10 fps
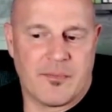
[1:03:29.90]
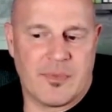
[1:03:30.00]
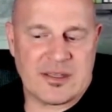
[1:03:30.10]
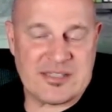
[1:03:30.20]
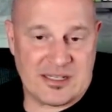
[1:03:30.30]

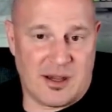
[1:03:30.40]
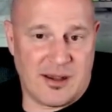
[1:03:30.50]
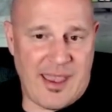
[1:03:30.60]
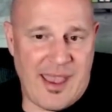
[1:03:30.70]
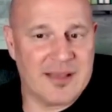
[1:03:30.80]

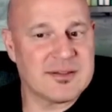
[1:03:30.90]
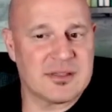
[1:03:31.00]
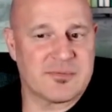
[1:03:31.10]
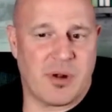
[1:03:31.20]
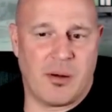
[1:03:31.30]
TikTok ads
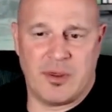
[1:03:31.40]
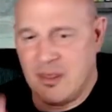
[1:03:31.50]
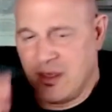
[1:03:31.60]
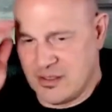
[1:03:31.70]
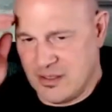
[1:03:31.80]

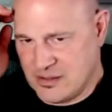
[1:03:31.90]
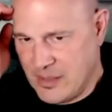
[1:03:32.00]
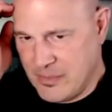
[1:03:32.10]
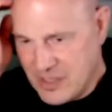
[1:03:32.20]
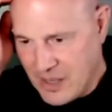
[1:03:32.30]
is
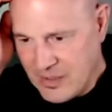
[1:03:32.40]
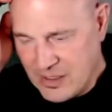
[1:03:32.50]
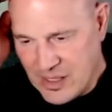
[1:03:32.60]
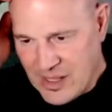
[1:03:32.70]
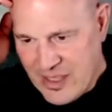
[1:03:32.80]
up and
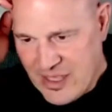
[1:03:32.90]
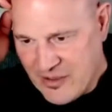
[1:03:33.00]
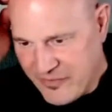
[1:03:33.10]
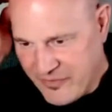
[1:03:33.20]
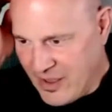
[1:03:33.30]
coming.
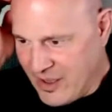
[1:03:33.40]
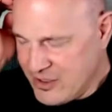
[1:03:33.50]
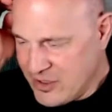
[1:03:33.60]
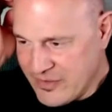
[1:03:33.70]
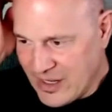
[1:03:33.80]
If
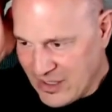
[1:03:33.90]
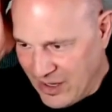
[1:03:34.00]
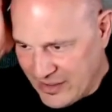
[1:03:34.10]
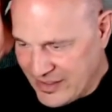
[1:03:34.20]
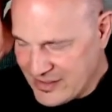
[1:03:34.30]
you've got an
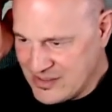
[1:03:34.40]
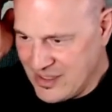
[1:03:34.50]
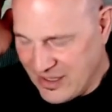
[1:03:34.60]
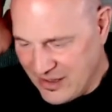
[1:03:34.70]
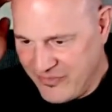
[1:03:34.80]
audience
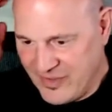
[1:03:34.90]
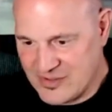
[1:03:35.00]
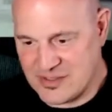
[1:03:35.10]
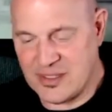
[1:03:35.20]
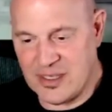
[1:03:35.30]
that kind of
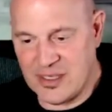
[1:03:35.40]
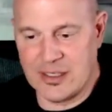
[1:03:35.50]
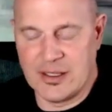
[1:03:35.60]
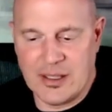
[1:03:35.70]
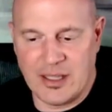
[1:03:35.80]
fits
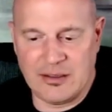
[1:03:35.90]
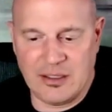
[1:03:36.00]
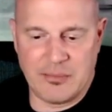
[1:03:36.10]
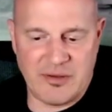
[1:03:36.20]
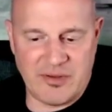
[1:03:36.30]
a
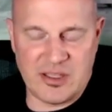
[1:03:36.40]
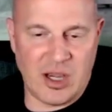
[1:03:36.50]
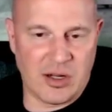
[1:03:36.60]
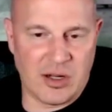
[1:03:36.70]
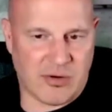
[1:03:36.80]
little bit of a
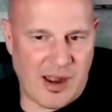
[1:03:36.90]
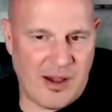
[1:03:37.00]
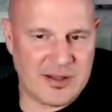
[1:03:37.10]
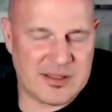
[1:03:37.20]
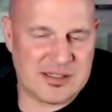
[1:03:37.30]
younger
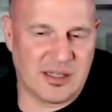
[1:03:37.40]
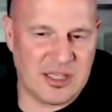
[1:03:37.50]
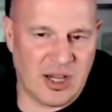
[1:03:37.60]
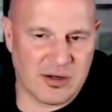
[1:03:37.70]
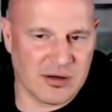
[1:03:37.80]
crowd, it's still a
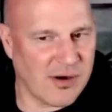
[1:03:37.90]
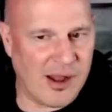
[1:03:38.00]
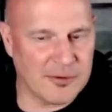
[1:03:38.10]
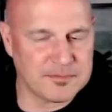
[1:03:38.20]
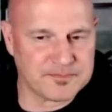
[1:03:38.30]
younger crowd.